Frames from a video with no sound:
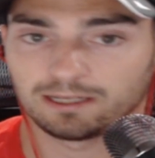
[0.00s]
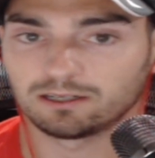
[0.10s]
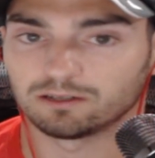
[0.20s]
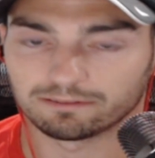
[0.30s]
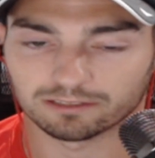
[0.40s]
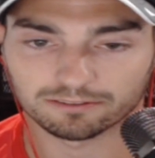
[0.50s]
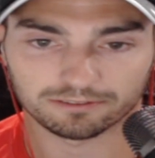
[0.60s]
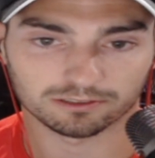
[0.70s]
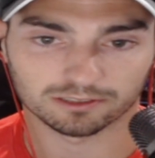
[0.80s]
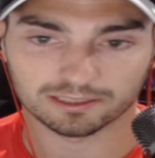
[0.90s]
However, if
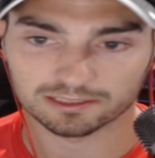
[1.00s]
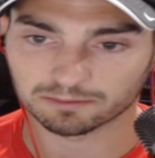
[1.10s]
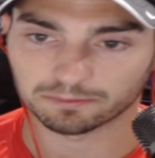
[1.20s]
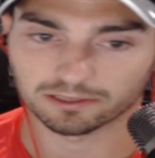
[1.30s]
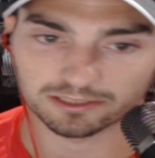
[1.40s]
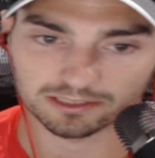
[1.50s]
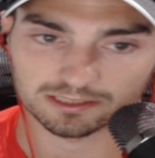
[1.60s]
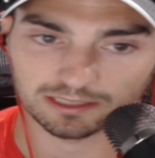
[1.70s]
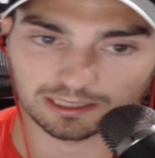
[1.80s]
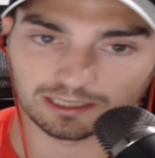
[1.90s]
you're looking to
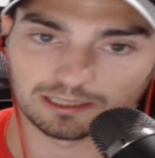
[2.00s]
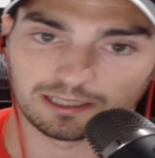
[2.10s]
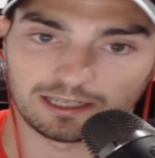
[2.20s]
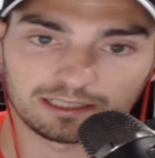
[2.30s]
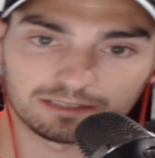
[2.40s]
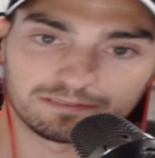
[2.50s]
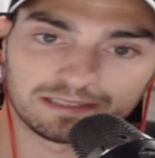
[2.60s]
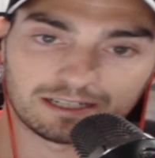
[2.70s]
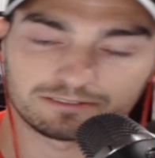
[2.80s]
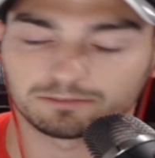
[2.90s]
purchase any of the
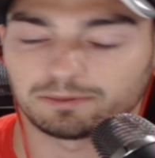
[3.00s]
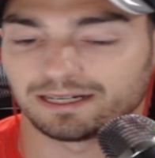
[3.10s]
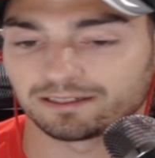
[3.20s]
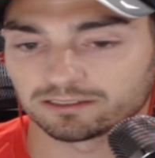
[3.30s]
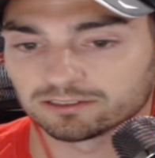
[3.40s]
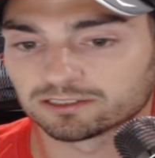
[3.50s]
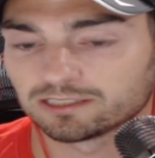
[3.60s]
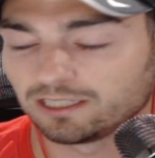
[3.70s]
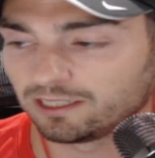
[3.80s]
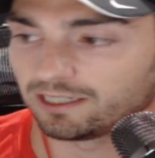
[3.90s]
Alpha paddles,
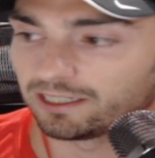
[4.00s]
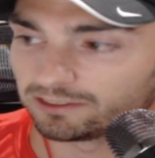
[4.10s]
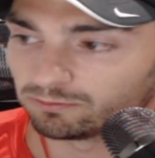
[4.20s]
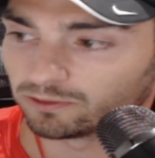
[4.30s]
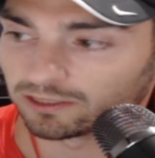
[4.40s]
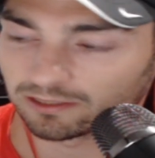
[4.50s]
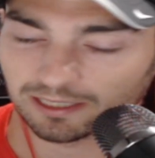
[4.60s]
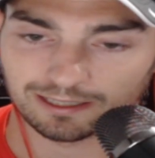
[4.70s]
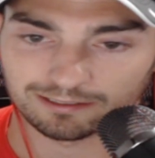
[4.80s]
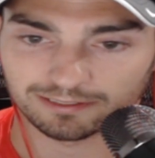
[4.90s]
I will
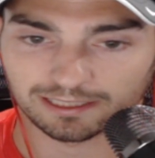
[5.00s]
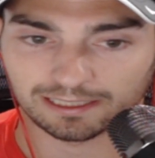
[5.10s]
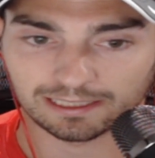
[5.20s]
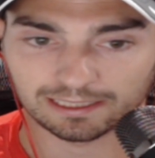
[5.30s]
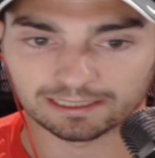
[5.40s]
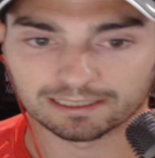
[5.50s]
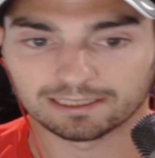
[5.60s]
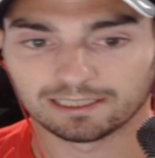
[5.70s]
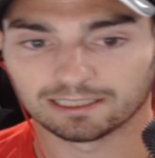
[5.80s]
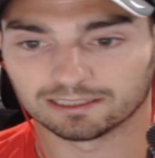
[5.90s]
have a
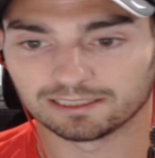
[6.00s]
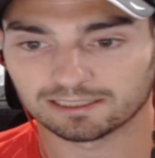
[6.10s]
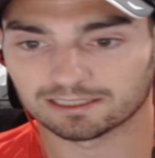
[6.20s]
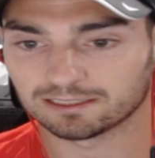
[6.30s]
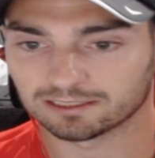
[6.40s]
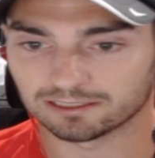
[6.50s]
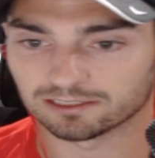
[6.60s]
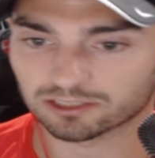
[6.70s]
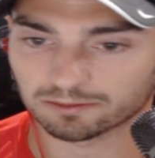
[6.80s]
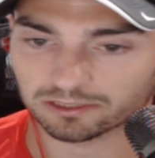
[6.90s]
link in the
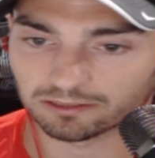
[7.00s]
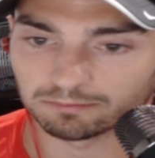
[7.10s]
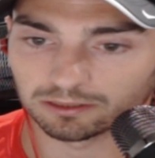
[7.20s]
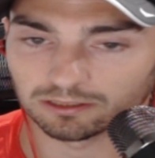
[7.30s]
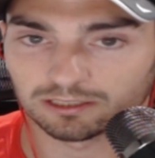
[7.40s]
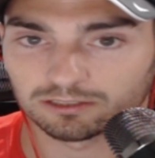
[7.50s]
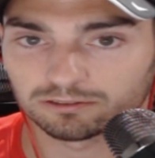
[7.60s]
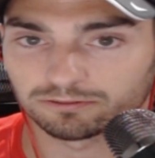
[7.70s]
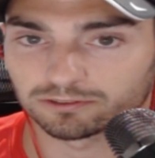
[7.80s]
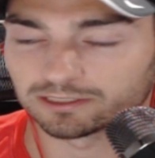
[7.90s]
description below
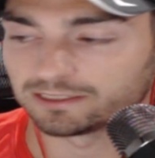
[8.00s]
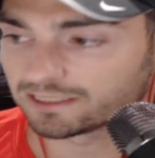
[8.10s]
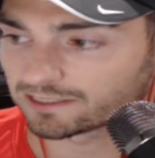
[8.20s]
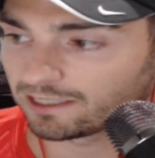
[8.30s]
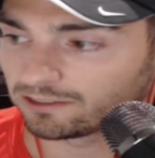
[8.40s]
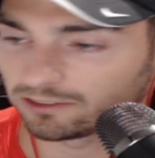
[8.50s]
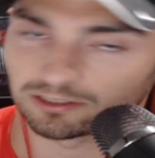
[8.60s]
for a discount.